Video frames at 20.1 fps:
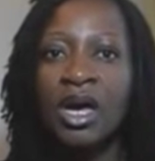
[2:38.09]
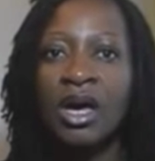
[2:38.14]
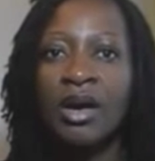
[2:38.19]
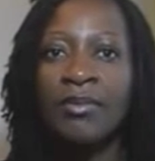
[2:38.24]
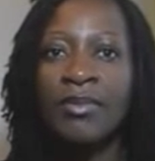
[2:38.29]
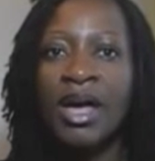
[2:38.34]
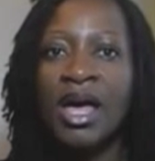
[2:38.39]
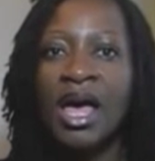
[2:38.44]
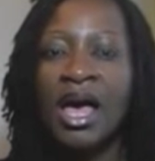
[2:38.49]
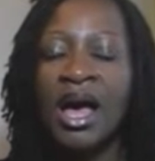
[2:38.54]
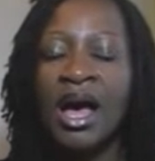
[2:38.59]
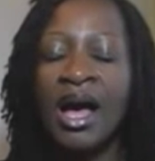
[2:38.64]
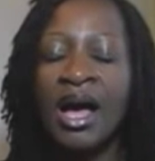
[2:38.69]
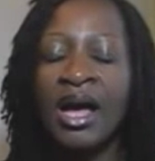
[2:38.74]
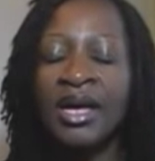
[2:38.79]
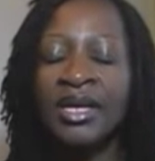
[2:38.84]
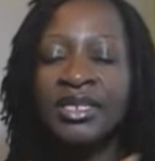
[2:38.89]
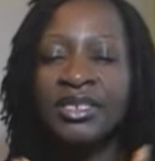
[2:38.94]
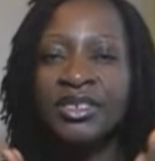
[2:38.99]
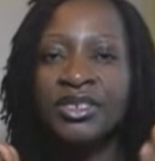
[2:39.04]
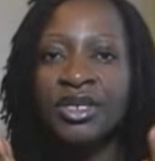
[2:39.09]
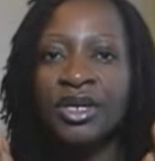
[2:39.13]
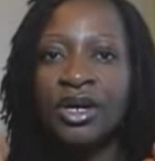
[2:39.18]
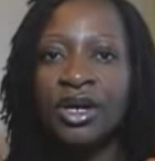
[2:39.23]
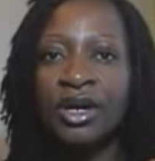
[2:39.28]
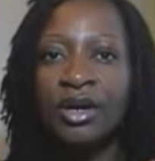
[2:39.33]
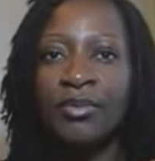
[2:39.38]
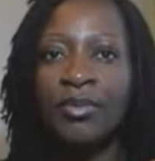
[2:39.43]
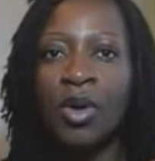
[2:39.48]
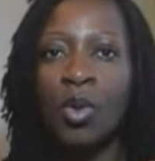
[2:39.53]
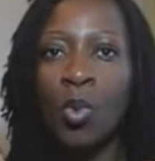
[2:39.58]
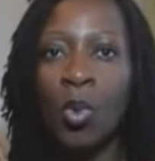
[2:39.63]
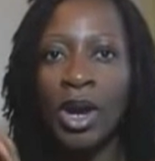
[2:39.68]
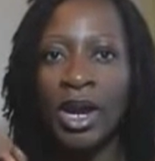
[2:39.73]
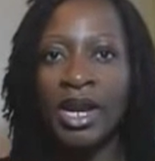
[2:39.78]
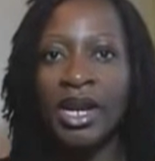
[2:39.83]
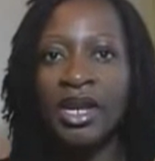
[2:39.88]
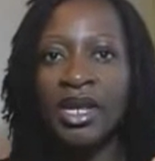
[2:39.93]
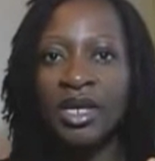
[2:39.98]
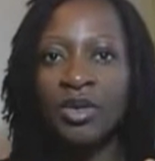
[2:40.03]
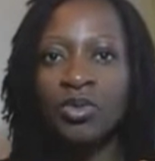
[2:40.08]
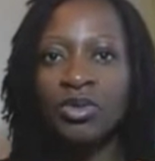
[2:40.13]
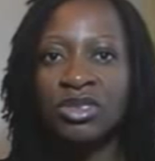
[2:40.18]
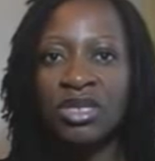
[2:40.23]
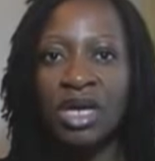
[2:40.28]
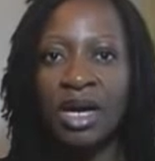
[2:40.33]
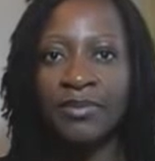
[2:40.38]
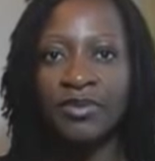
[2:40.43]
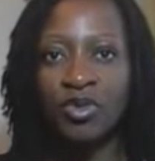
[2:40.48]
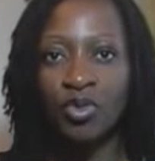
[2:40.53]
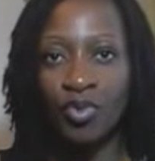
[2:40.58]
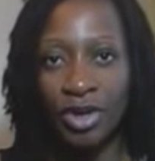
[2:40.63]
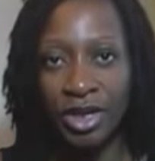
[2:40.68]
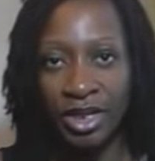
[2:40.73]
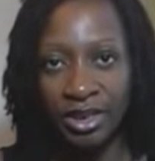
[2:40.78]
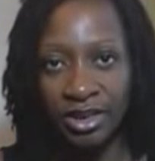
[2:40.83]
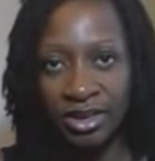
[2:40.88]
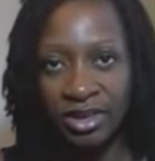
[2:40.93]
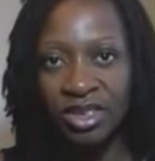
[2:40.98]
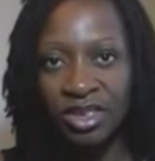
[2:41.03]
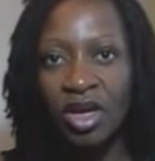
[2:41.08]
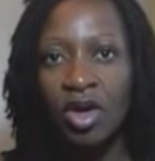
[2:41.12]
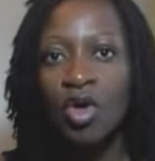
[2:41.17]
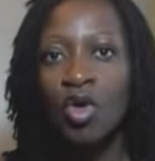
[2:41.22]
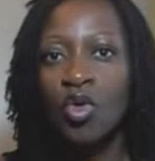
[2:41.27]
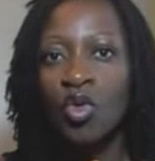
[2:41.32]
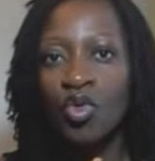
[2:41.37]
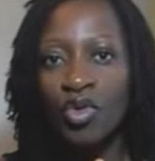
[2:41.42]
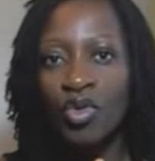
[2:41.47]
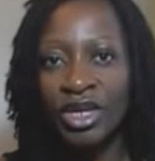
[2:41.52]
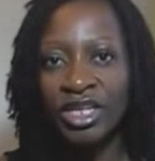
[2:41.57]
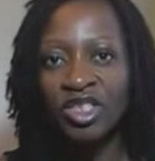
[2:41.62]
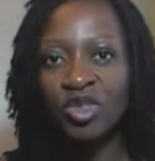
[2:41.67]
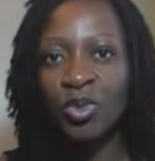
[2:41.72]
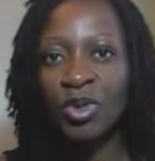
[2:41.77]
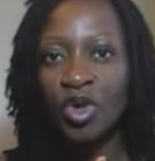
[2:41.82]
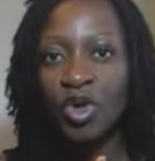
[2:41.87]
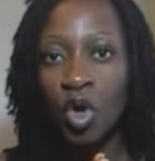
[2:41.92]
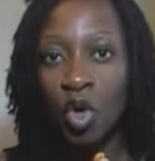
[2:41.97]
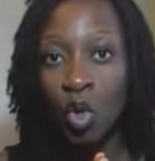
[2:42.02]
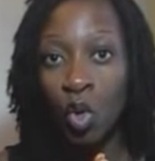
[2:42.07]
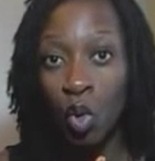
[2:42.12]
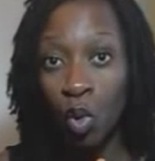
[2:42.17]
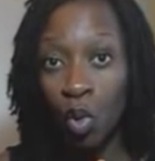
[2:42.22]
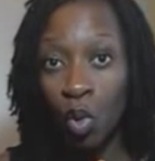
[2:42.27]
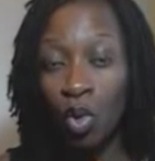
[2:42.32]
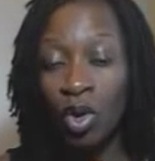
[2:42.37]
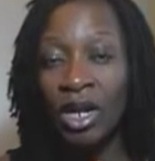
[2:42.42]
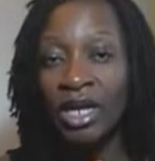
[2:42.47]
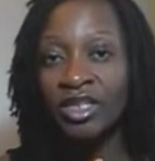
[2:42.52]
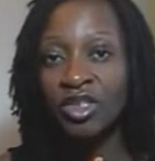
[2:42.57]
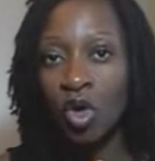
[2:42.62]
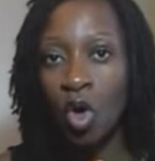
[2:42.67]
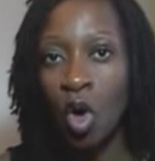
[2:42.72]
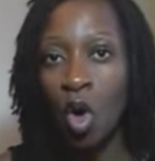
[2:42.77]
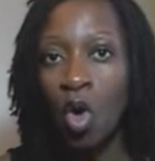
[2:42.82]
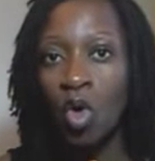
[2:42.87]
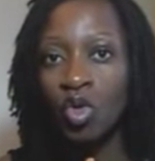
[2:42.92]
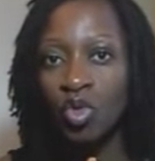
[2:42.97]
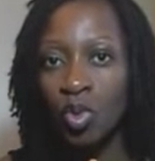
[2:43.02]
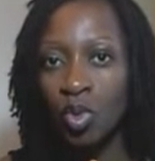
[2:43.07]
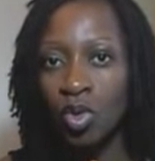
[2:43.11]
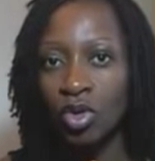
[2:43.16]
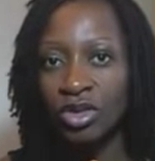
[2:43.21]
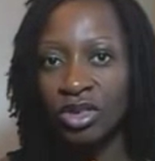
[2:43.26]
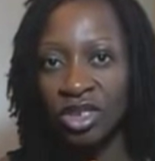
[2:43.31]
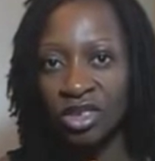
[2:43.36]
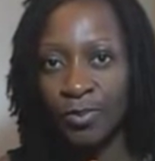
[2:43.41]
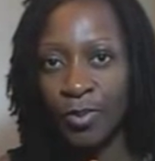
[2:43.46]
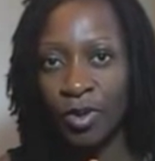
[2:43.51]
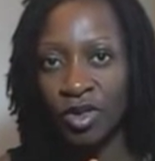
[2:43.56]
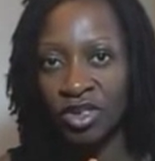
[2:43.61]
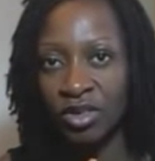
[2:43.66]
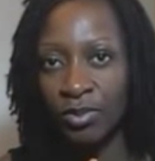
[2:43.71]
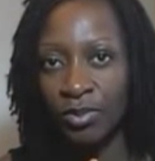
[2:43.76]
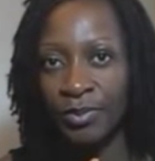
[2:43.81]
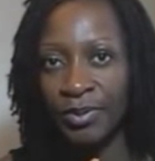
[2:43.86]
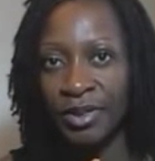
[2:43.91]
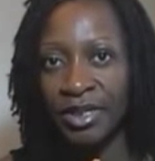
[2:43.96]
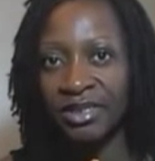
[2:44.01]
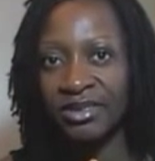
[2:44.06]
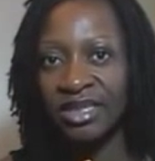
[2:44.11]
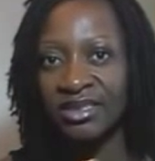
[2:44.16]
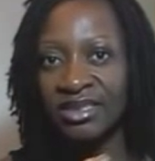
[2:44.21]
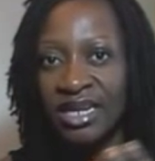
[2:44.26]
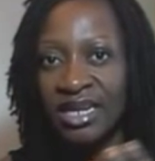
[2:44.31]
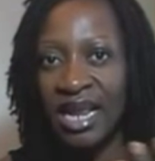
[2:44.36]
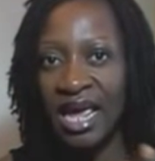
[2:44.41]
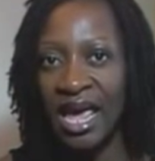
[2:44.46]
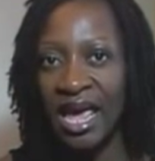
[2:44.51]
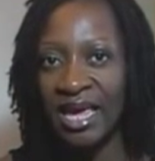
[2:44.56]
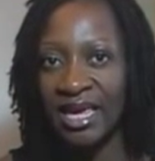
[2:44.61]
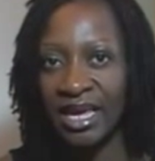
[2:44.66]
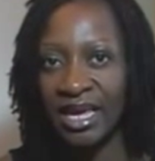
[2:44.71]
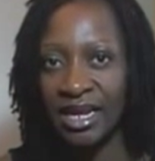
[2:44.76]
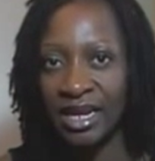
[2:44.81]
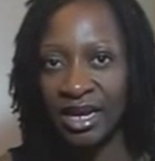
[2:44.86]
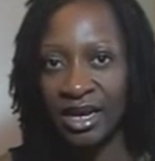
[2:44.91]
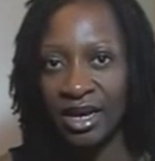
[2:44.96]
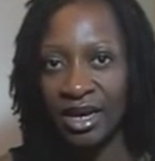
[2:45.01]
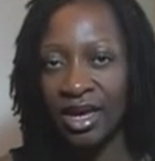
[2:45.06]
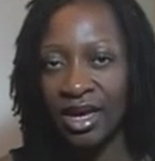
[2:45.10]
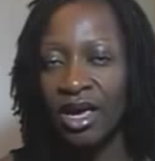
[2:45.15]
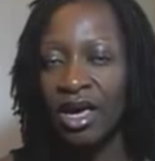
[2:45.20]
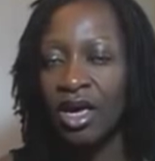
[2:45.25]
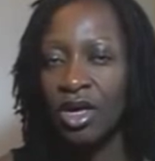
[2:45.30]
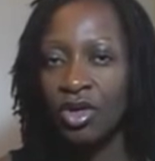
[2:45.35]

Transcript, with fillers: Um, and um, when it was time to rinse, rinse with cool, as cold water as possible because there's an egg in it.